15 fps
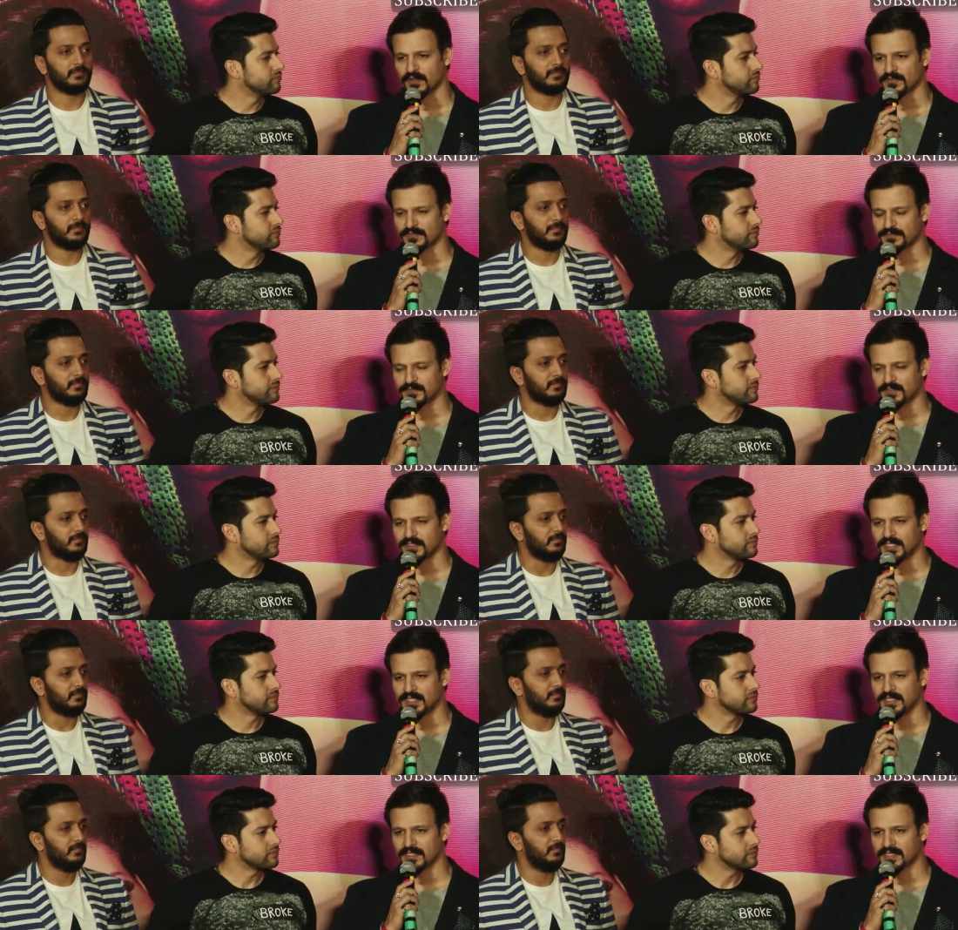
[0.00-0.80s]
Speaker 1: of
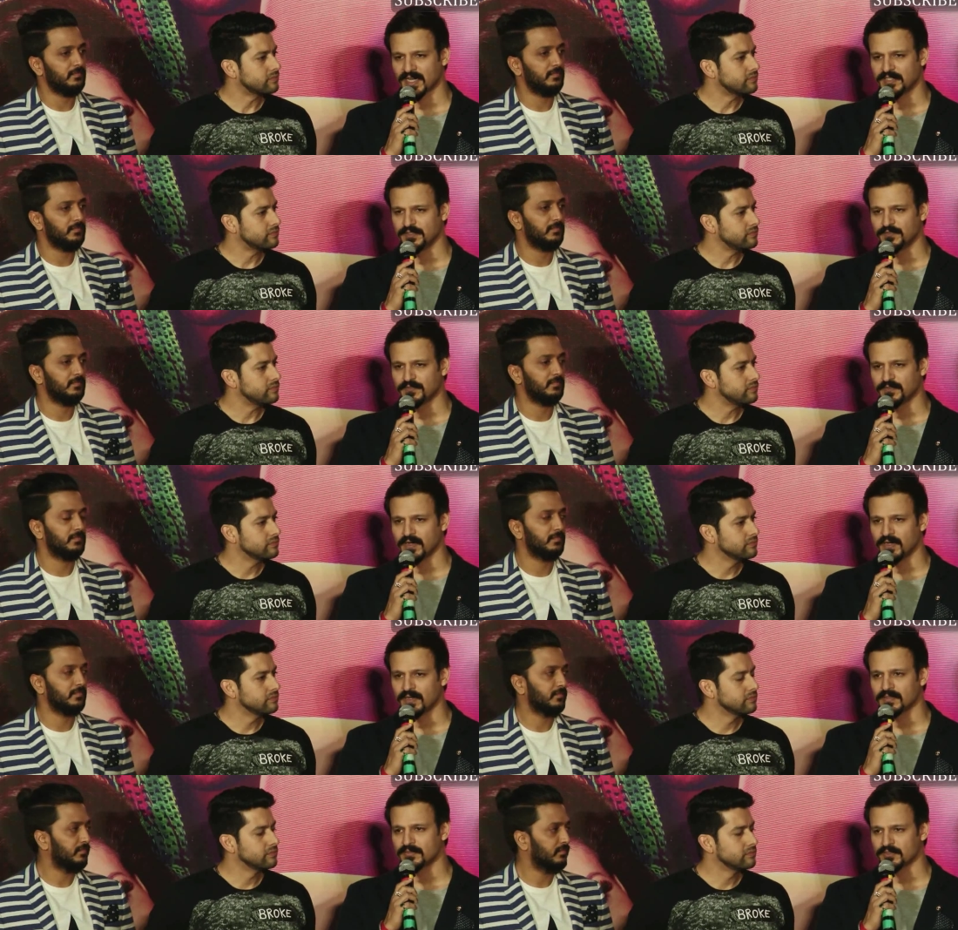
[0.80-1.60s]
the kind of
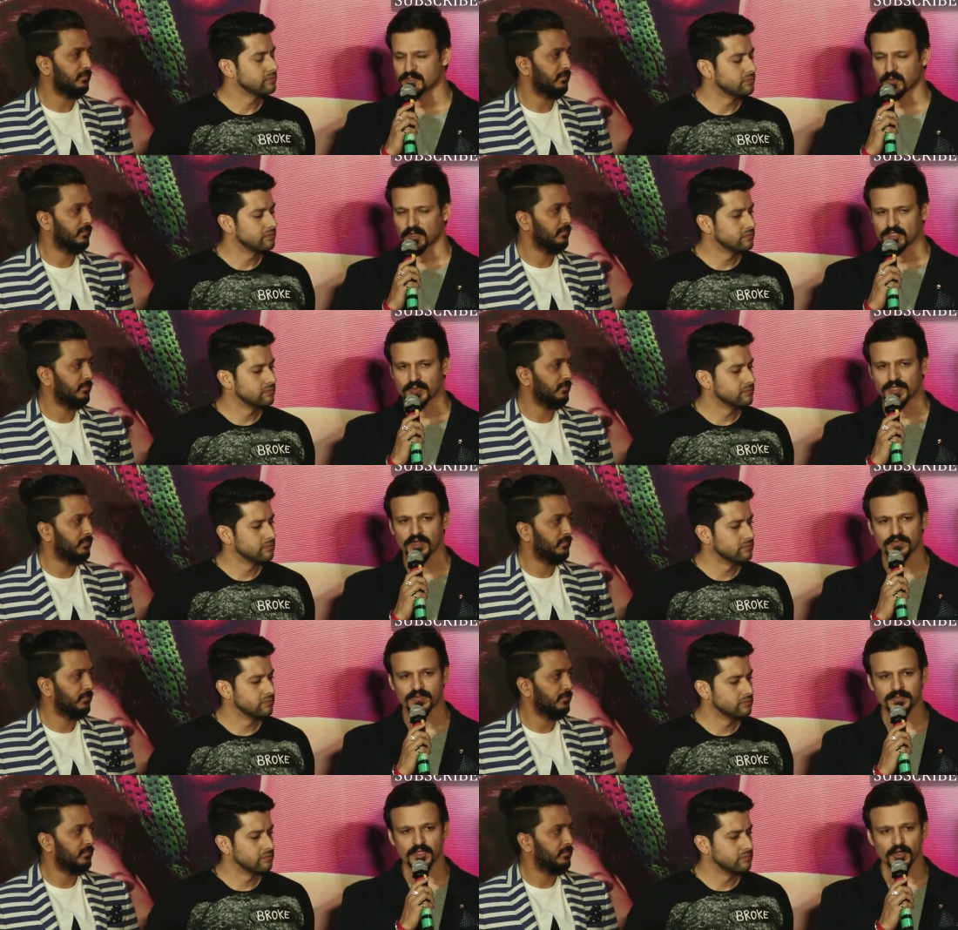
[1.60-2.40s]
response we
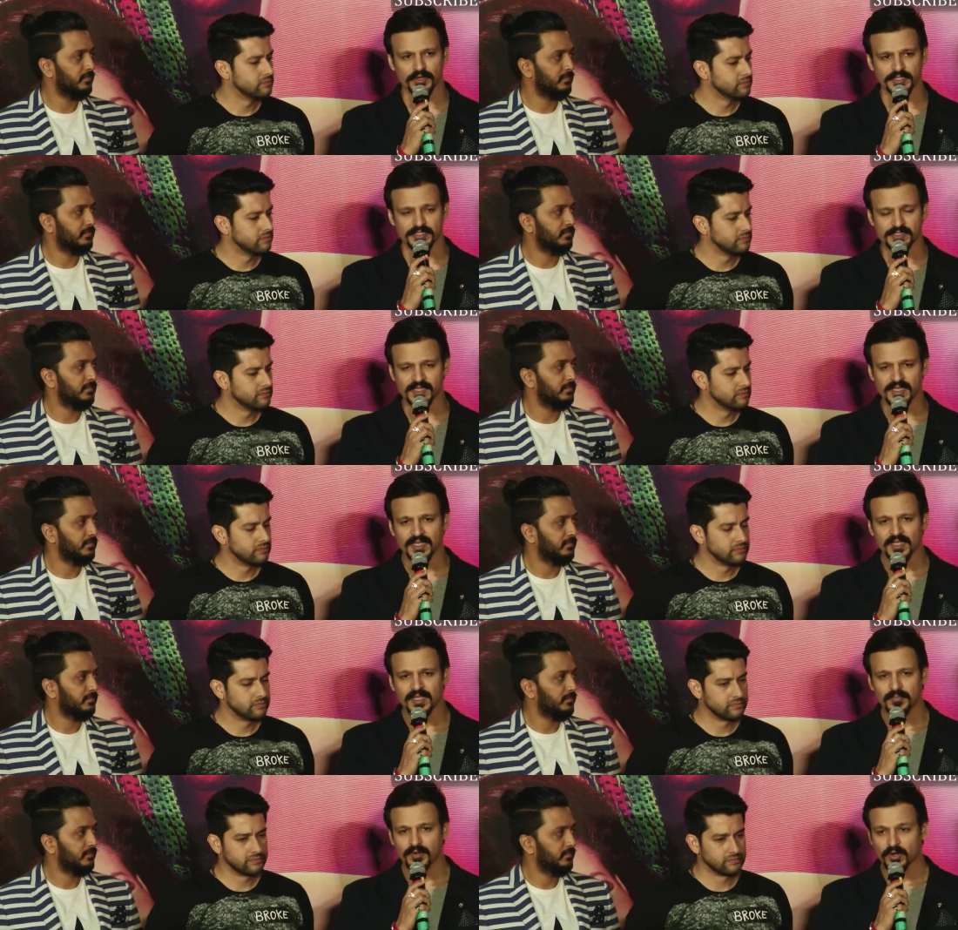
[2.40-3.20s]
got from the audience.
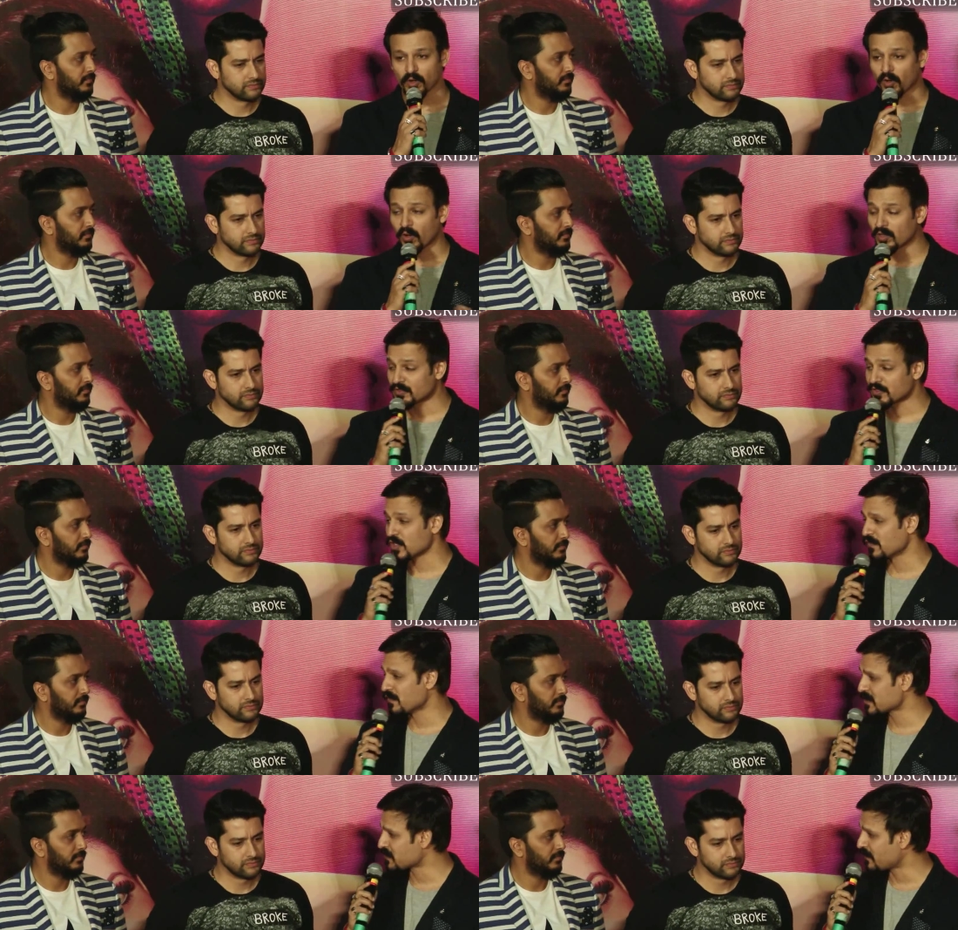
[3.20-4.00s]
But all
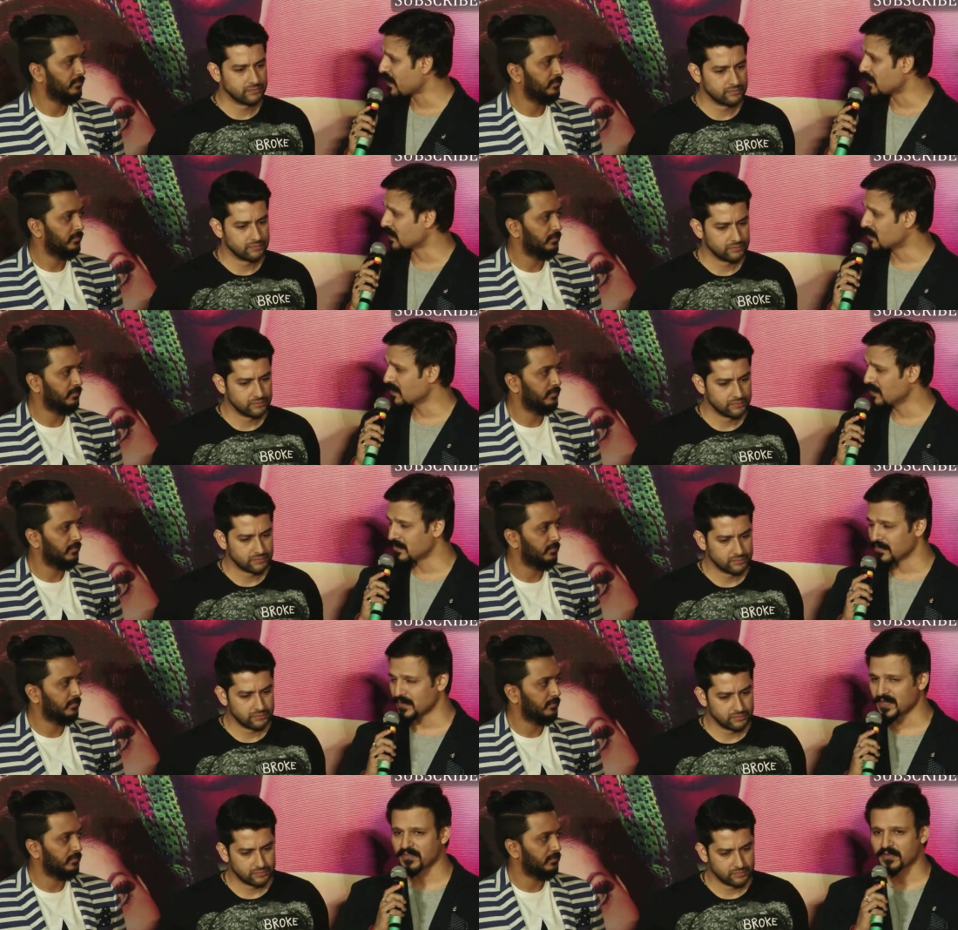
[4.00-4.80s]
three of us felt,
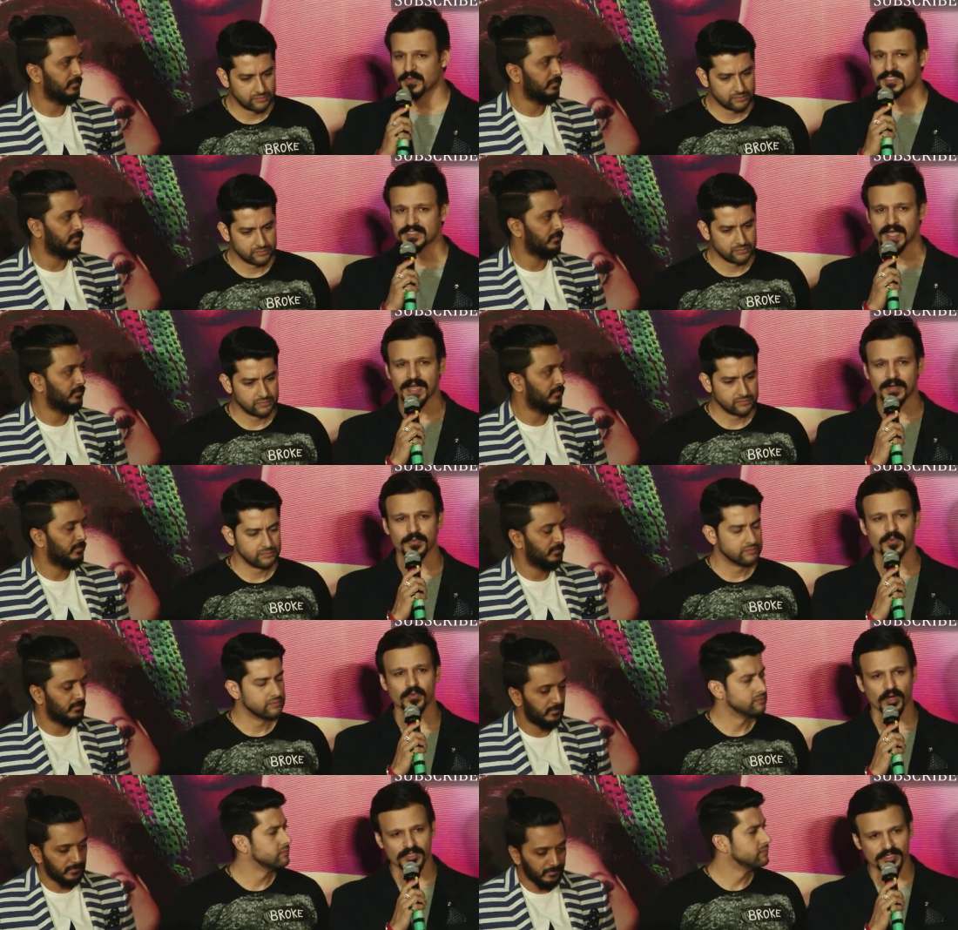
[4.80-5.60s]
whenever we sat,
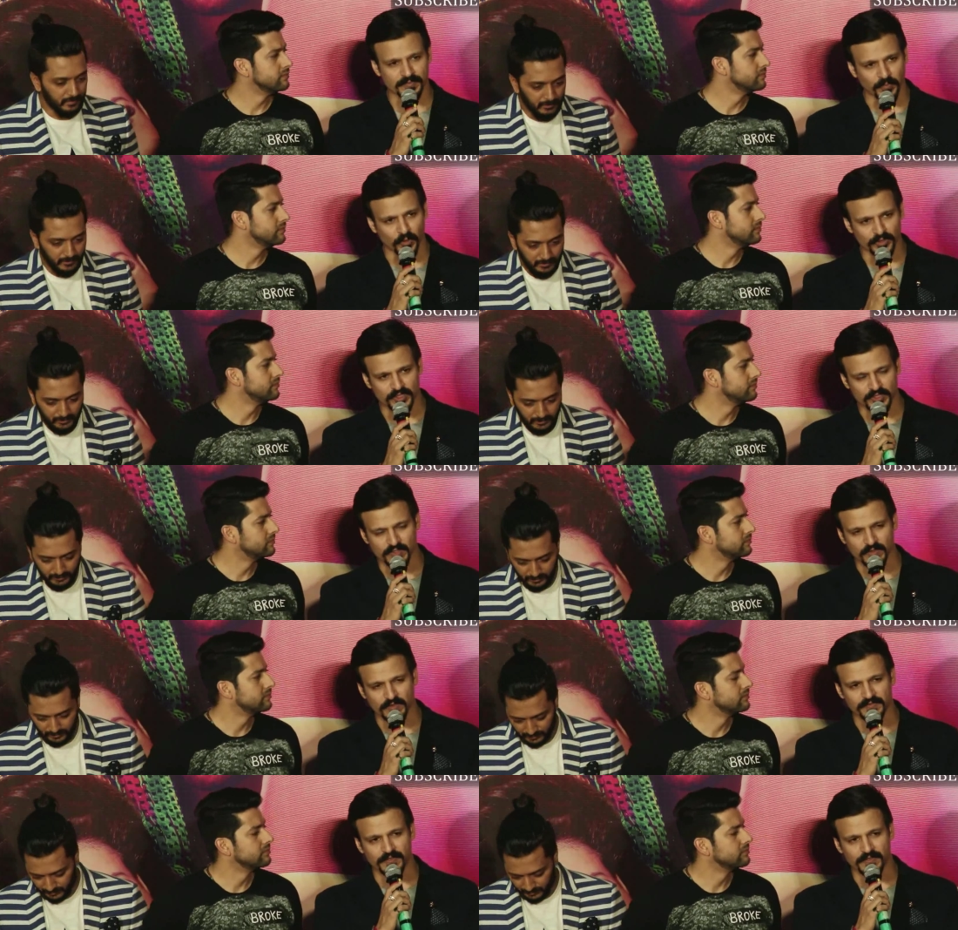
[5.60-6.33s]
we watched portions of the